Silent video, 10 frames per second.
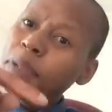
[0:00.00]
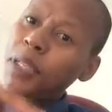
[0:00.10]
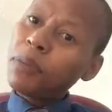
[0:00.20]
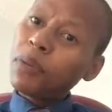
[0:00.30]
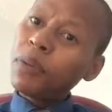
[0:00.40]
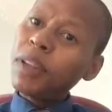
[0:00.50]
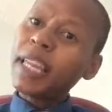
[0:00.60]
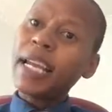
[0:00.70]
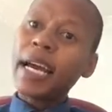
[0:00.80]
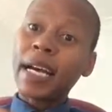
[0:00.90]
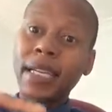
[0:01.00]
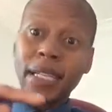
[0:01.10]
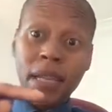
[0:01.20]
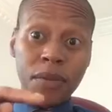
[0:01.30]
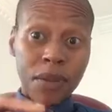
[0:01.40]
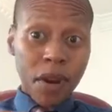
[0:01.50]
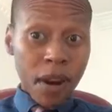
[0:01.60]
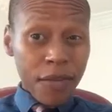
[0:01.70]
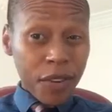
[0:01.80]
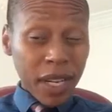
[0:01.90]
people that are South
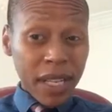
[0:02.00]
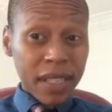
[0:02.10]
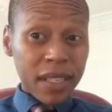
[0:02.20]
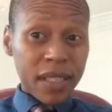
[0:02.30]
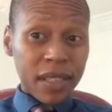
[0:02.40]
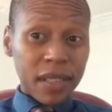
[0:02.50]
Africans,